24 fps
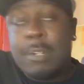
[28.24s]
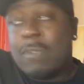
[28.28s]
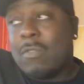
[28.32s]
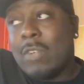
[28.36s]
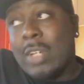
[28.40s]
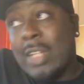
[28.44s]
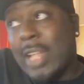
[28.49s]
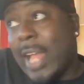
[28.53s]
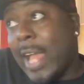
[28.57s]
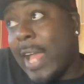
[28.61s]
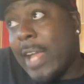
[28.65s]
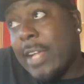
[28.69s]

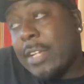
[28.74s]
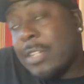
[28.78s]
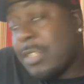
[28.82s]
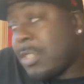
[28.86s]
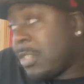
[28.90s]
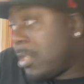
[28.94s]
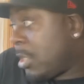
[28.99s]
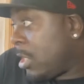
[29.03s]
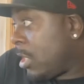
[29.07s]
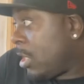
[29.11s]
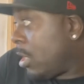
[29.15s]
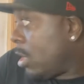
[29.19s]

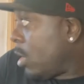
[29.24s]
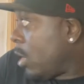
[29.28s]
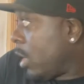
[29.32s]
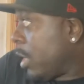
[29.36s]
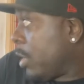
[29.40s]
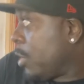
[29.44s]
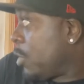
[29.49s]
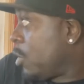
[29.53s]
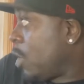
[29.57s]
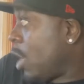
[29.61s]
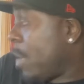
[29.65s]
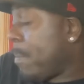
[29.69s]
Relax,
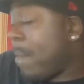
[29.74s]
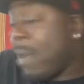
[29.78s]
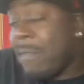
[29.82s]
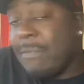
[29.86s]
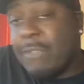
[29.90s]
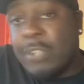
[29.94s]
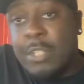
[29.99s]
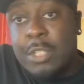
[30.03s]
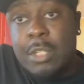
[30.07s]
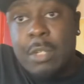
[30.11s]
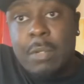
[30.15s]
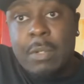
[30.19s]
enjoy my
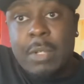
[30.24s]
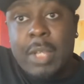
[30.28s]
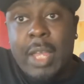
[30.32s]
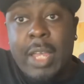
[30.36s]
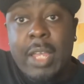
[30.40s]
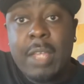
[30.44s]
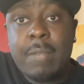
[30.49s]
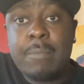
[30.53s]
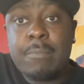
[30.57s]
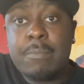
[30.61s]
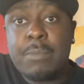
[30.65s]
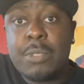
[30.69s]
video
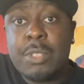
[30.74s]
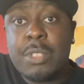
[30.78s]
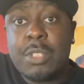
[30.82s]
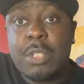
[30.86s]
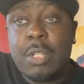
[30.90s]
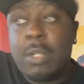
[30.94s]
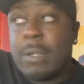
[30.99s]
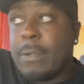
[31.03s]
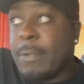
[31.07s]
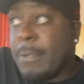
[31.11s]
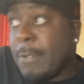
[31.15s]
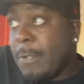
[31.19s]
games,
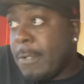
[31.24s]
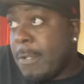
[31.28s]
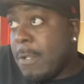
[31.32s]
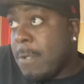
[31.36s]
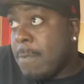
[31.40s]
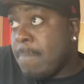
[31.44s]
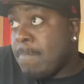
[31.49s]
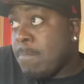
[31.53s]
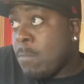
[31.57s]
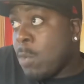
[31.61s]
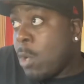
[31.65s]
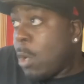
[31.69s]

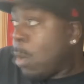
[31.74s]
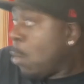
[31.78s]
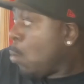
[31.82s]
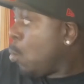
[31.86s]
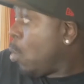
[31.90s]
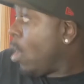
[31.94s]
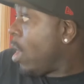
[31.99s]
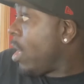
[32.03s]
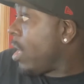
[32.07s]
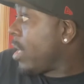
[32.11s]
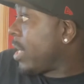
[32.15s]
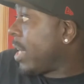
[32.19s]

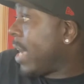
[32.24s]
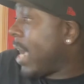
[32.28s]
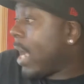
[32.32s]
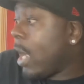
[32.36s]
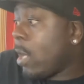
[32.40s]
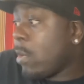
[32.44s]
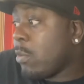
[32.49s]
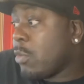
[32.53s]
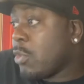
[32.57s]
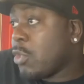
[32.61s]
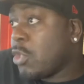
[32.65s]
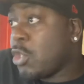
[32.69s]
work
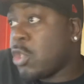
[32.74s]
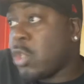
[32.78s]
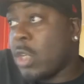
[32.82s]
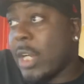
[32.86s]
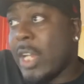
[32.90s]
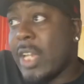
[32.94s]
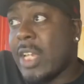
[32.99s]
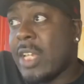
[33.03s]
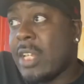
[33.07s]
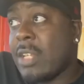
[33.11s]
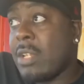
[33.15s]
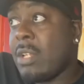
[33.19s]
out,
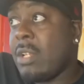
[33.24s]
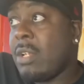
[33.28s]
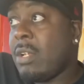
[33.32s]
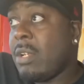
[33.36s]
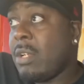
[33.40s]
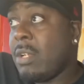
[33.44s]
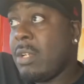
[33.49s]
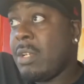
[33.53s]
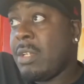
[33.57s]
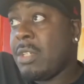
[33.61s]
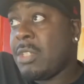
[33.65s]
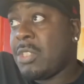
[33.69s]
train,
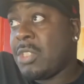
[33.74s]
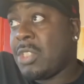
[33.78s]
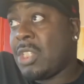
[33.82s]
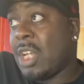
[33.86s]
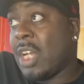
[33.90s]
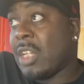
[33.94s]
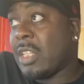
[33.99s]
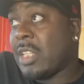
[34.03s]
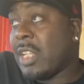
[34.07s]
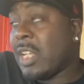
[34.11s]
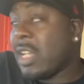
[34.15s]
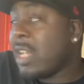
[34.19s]

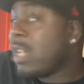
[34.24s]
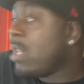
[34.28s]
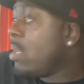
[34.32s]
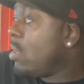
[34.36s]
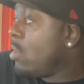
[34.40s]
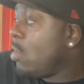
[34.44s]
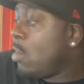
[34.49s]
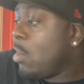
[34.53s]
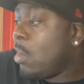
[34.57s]
study,